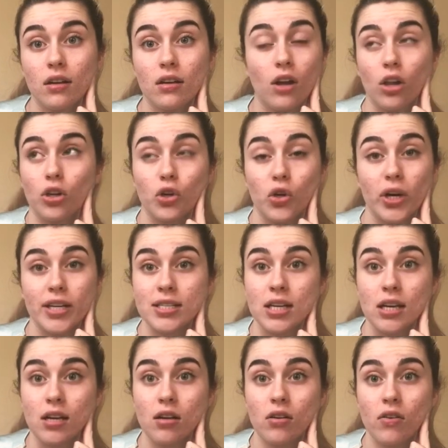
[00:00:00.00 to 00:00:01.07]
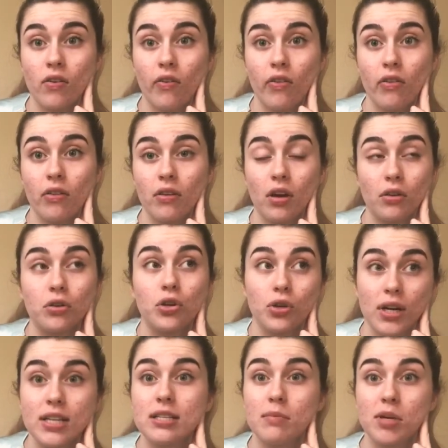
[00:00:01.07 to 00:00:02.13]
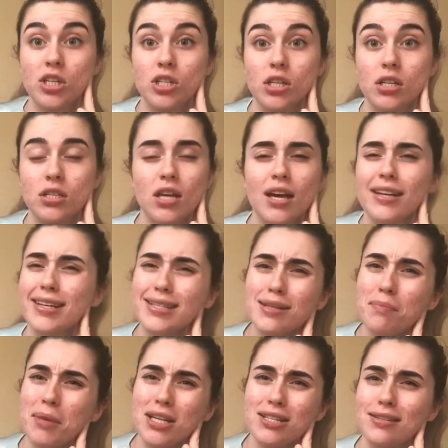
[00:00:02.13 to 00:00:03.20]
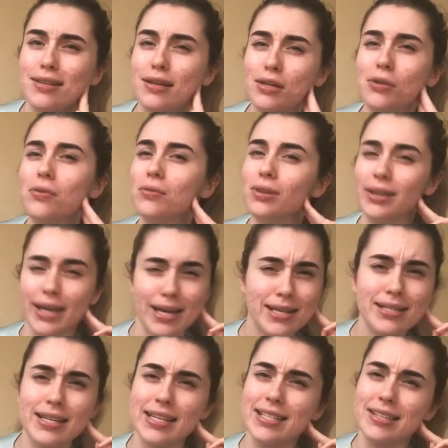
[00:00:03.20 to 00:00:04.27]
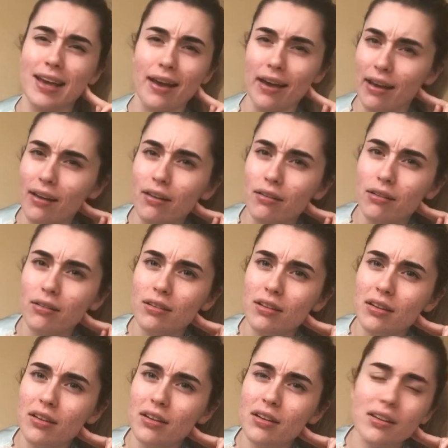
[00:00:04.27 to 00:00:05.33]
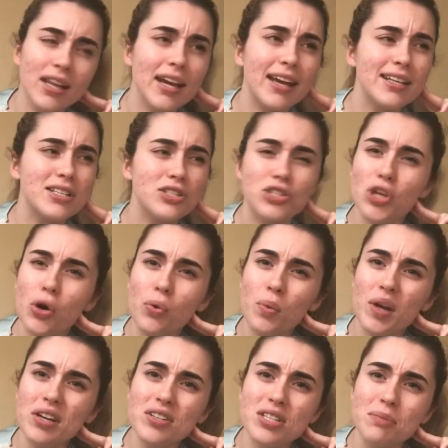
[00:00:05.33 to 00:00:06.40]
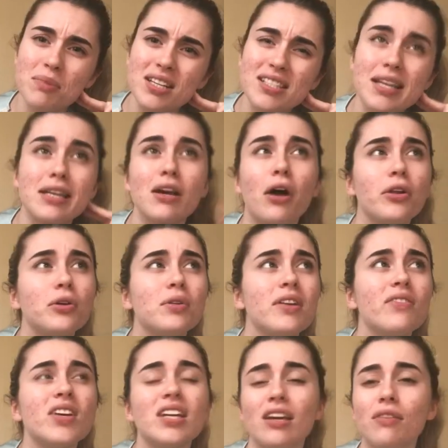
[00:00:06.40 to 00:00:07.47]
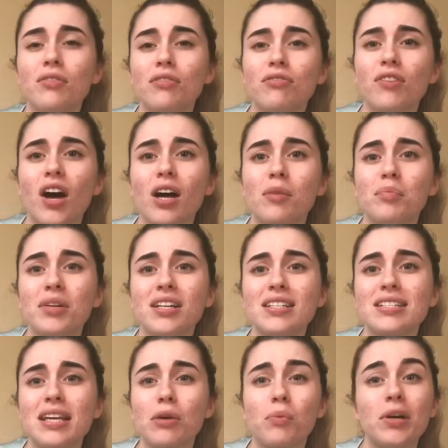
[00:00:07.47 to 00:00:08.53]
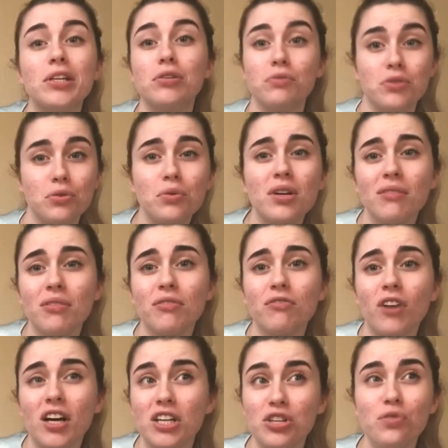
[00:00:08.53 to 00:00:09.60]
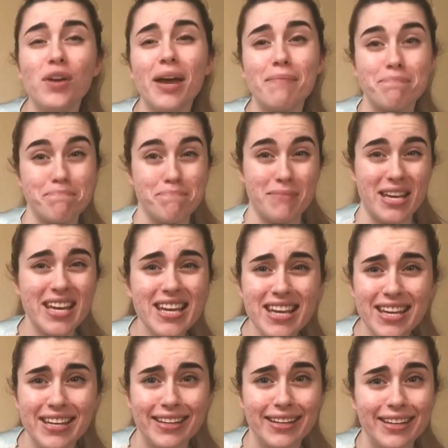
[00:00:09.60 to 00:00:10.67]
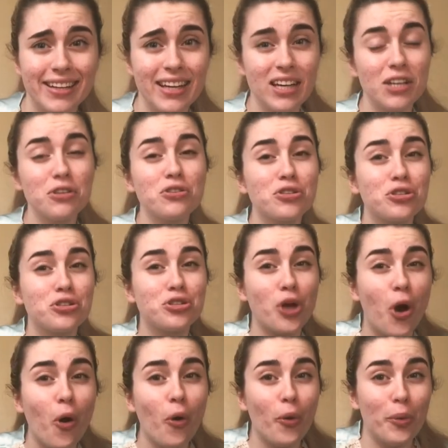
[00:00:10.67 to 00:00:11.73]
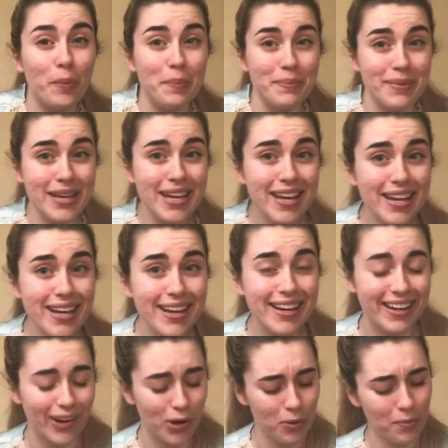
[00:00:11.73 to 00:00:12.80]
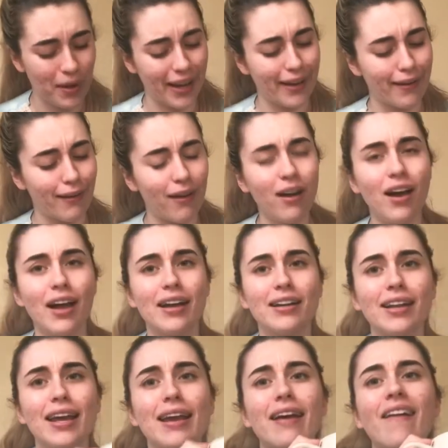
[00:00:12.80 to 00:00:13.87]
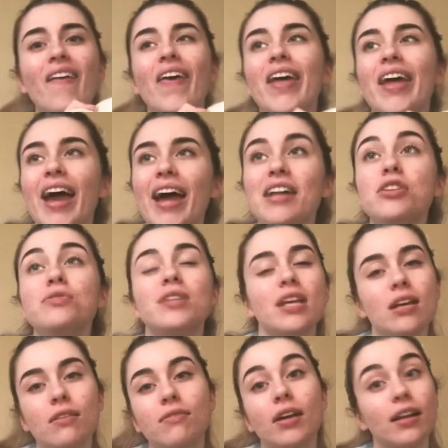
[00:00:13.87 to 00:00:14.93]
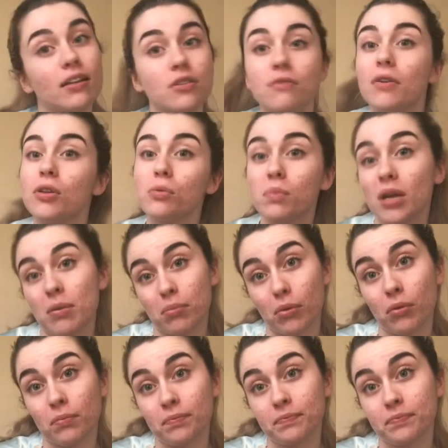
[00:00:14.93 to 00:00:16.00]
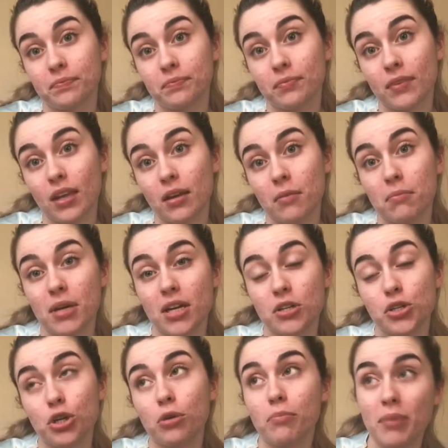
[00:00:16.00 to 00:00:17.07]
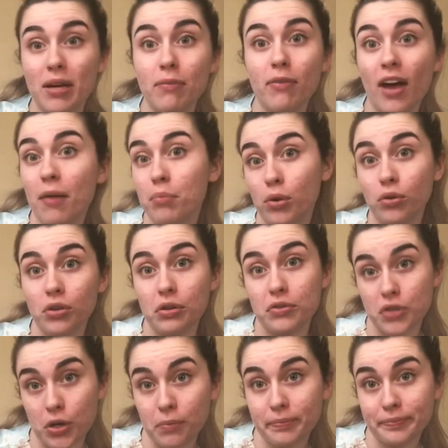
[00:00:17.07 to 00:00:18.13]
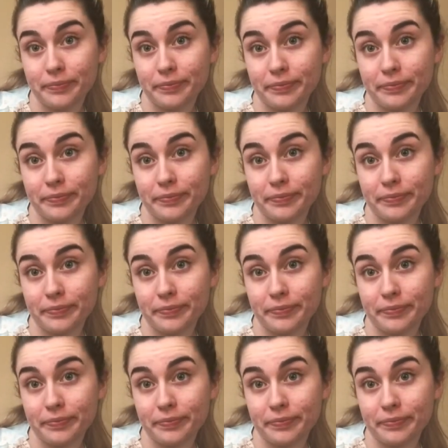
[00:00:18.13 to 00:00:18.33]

Y'all are crazy. Y'all are crazy bitches. Not to mention that you're lazy as hell. Like, it's so weird to me. It's like, y'all don't even give a fuck. But it's like, when you do give a fuck, you get mean. You're so mean. Oh my God. Like, and you take advantage of other people because you're a big fat bulldozer.